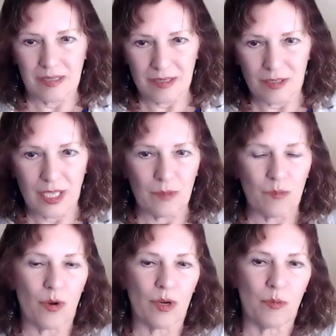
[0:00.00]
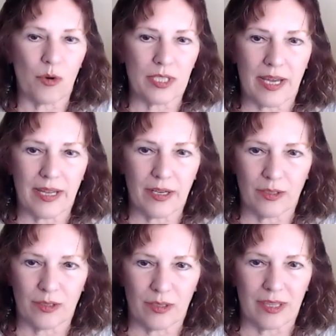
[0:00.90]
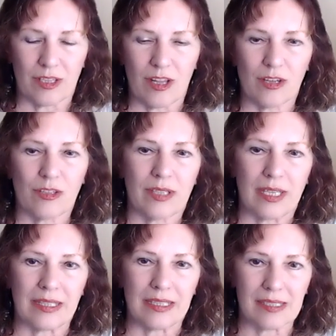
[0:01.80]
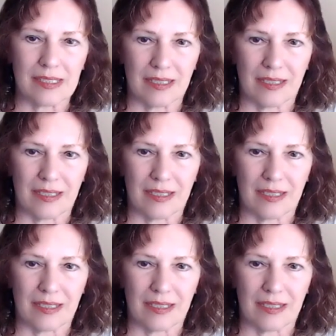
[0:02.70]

looking more and more dire the longer that this,